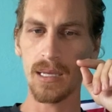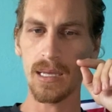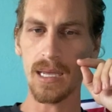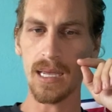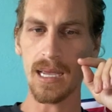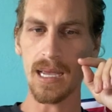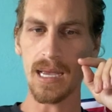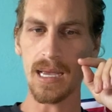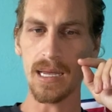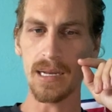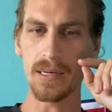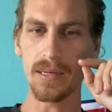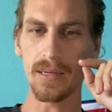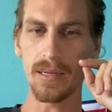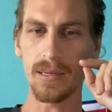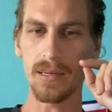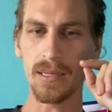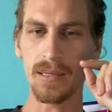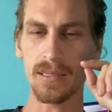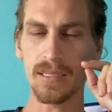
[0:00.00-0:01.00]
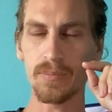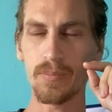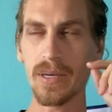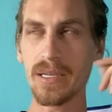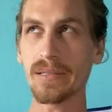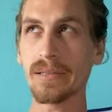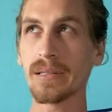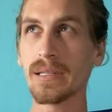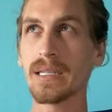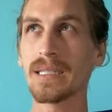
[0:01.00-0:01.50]
And it's
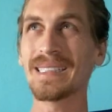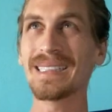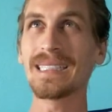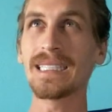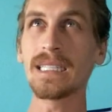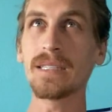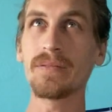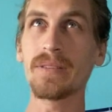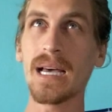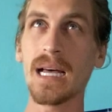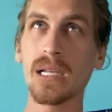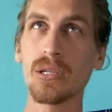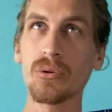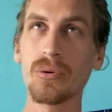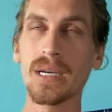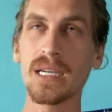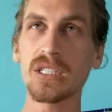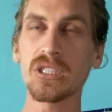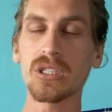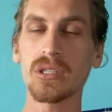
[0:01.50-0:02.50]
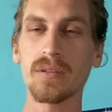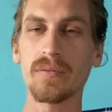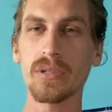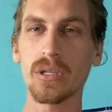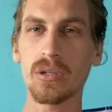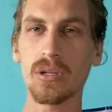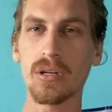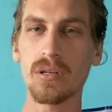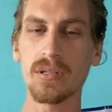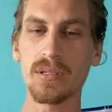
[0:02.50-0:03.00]
basically a devaluation of the
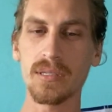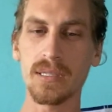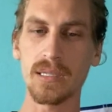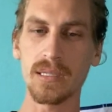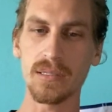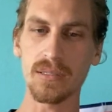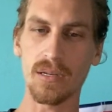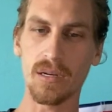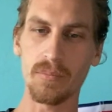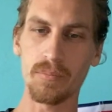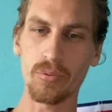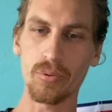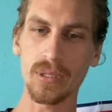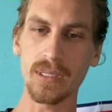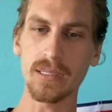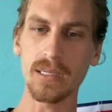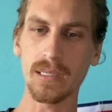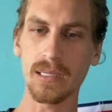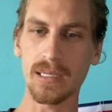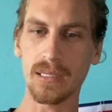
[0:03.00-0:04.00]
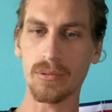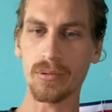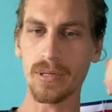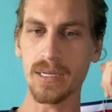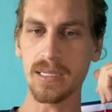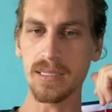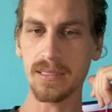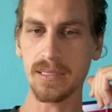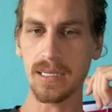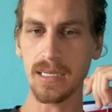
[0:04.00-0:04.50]
currency. They started printing like
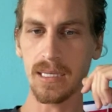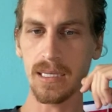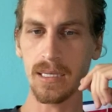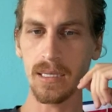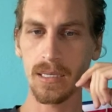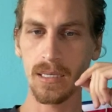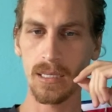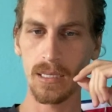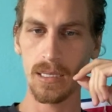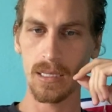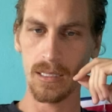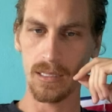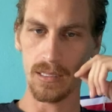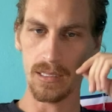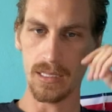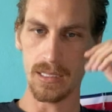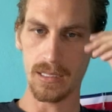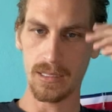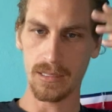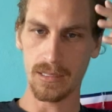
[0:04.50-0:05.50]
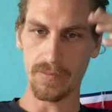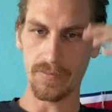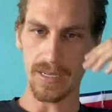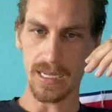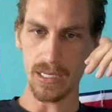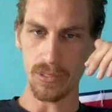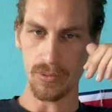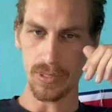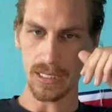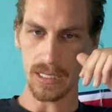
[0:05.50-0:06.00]
crazy, they
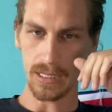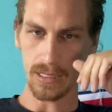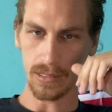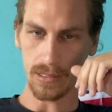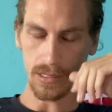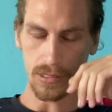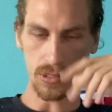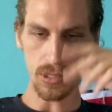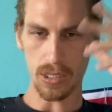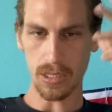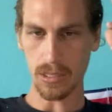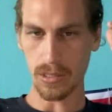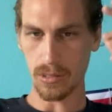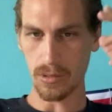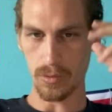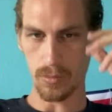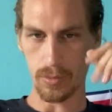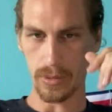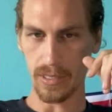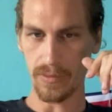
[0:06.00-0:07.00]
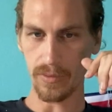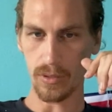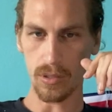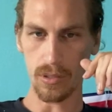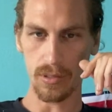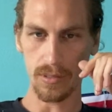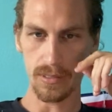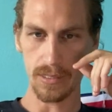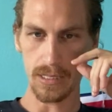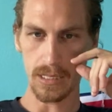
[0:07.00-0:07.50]
devaluating the dollar or whatever
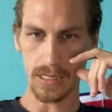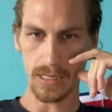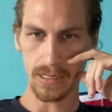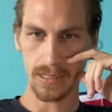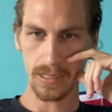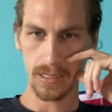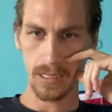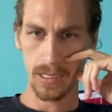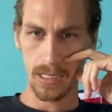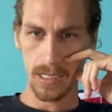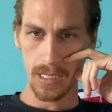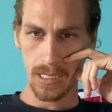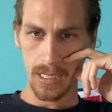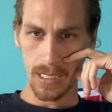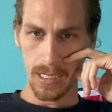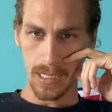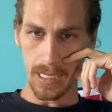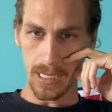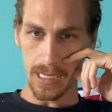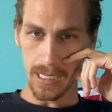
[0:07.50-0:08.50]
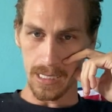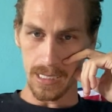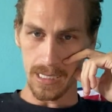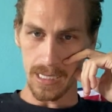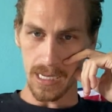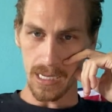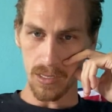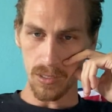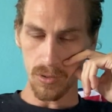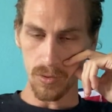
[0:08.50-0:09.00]
currency it is. And
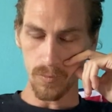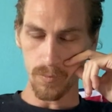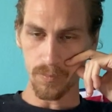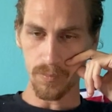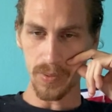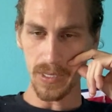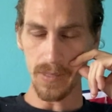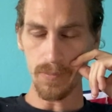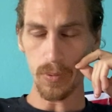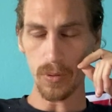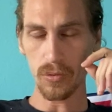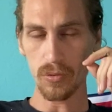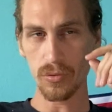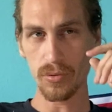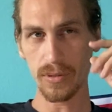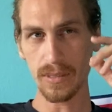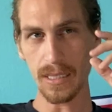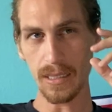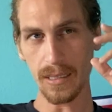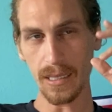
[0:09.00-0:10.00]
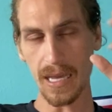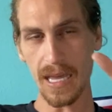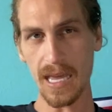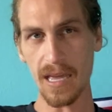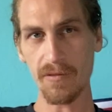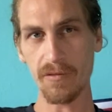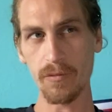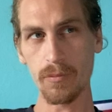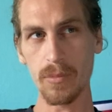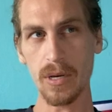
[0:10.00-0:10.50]
now people still
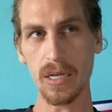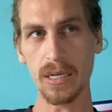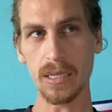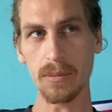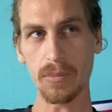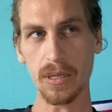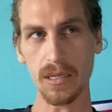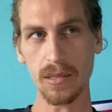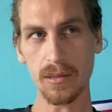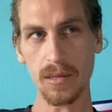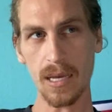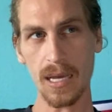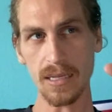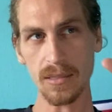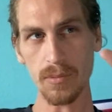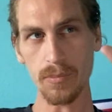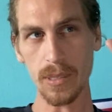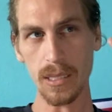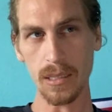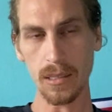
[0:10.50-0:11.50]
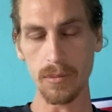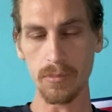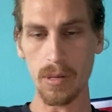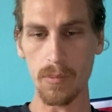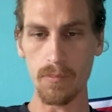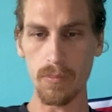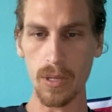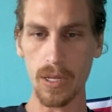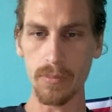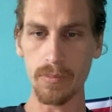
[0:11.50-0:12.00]
have money, but it has to be a little
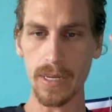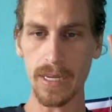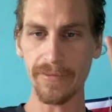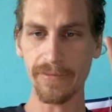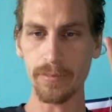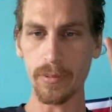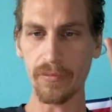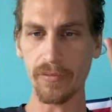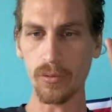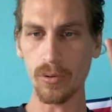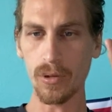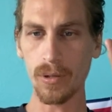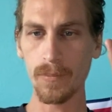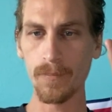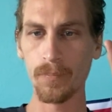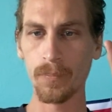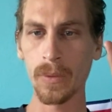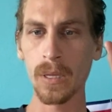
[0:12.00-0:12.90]
bit bloodbath before